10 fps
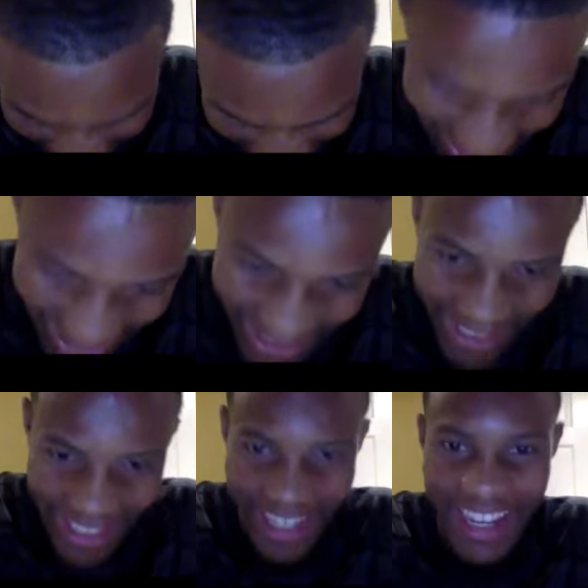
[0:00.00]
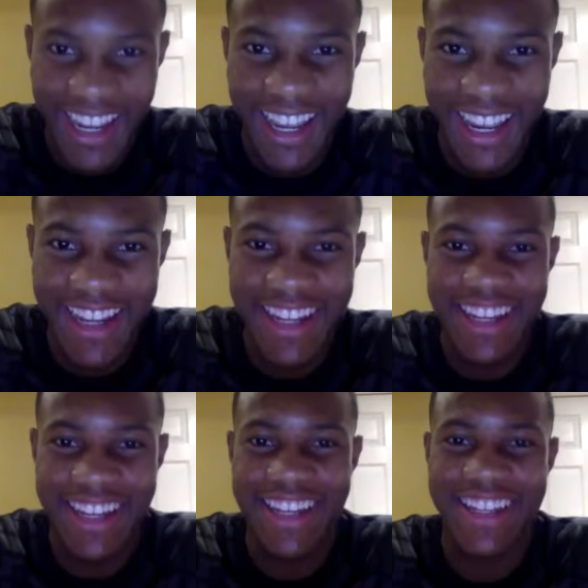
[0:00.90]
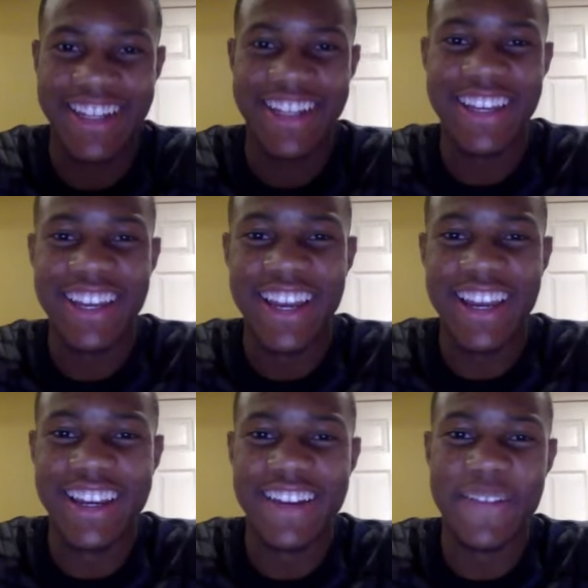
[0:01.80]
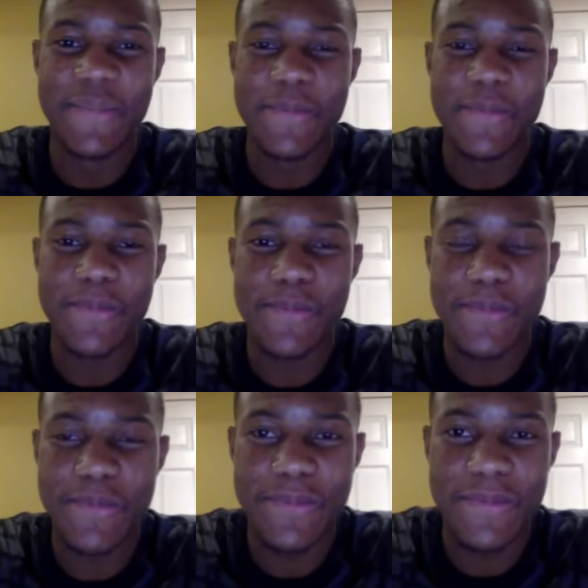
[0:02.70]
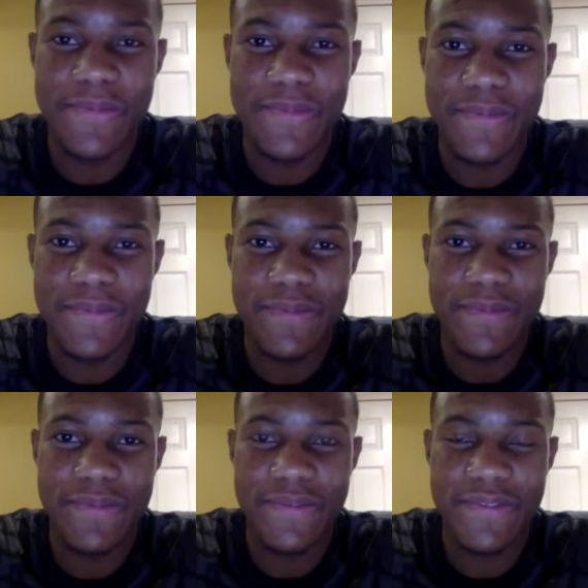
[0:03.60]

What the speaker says: No words are spoken by the person on screen.